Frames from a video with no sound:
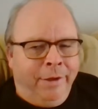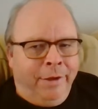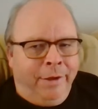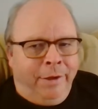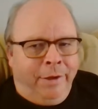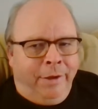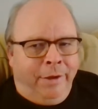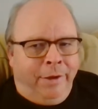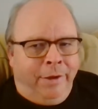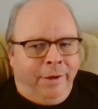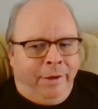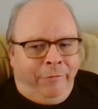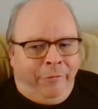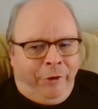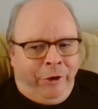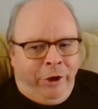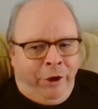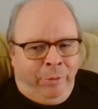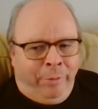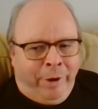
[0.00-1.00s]
If you
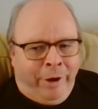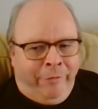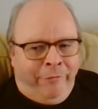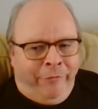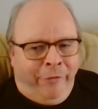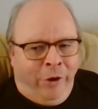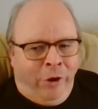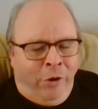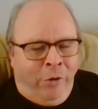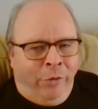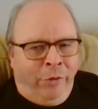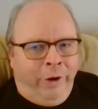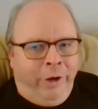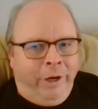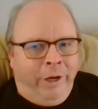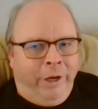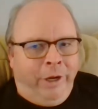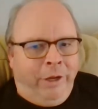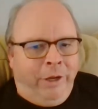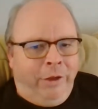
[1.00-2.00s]
can hear, my phone
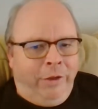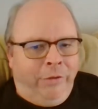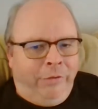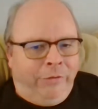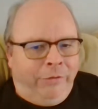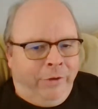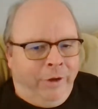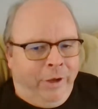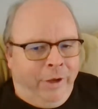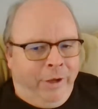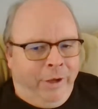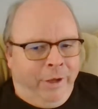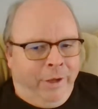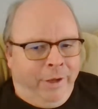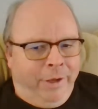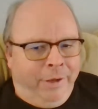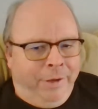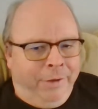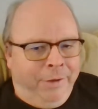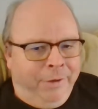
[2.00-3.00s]
is
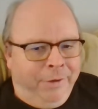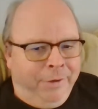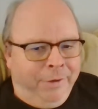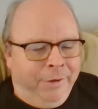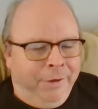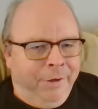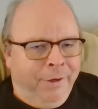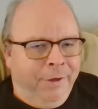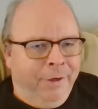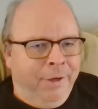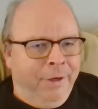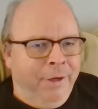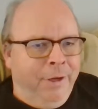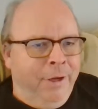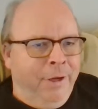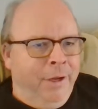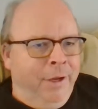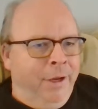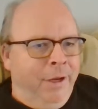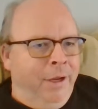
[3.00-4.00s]
going
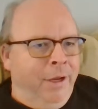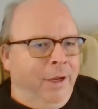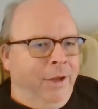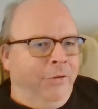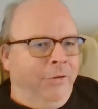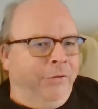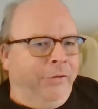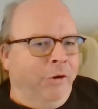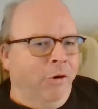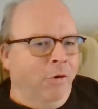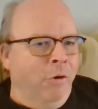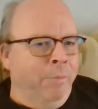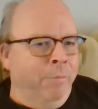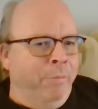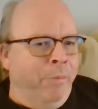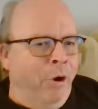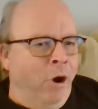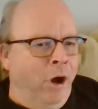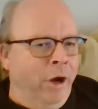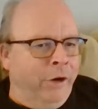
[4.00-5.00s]

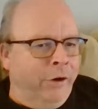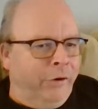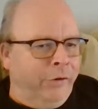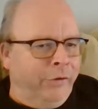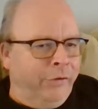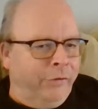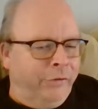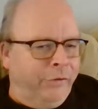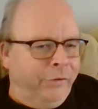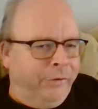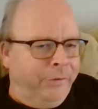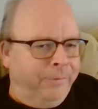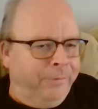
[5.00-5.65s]
bonkers.